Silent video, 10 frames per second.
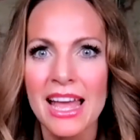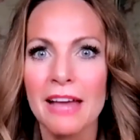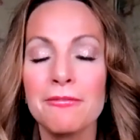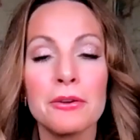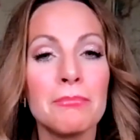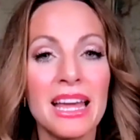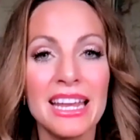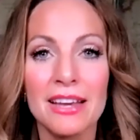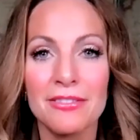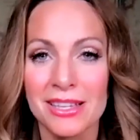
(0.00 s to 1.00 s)
And for
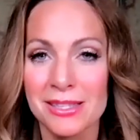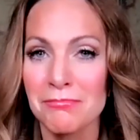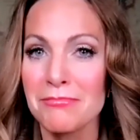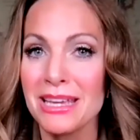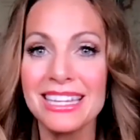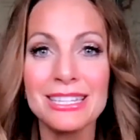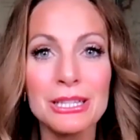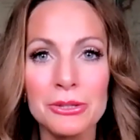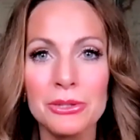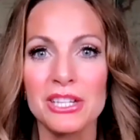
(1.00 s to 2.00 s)
many of us, me
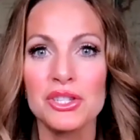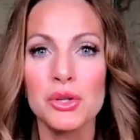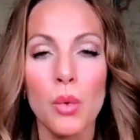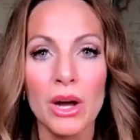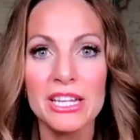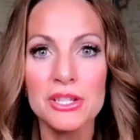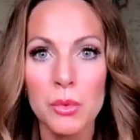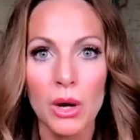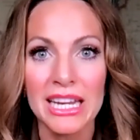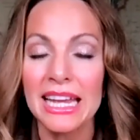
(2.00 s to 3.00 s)
included,
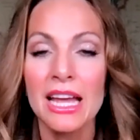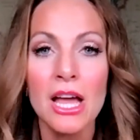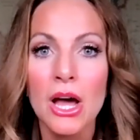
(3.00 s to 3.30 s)
2020